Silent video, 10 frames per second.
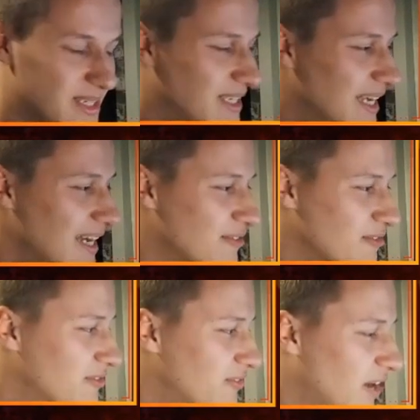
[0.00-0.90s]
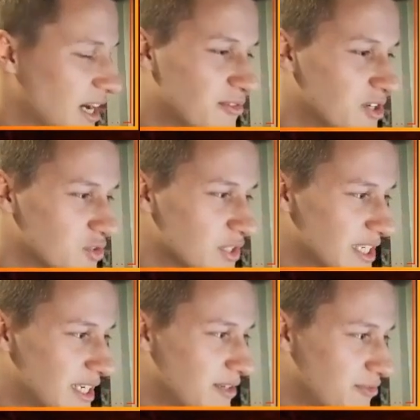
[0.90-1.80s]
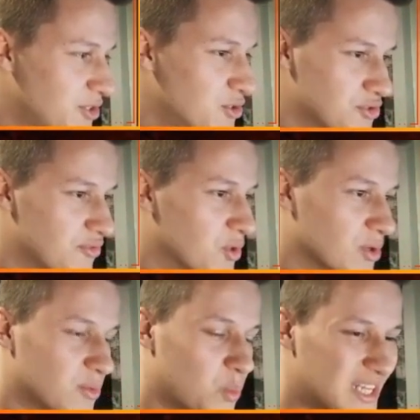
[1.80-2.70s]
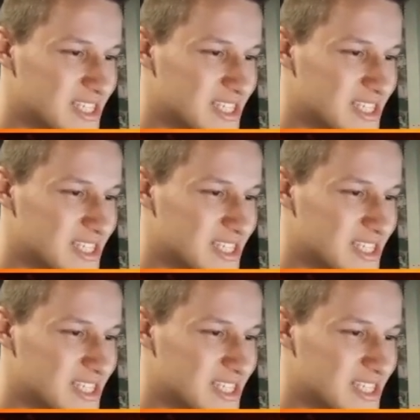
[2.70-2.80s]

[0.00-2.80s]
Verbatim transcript: get 500k views for one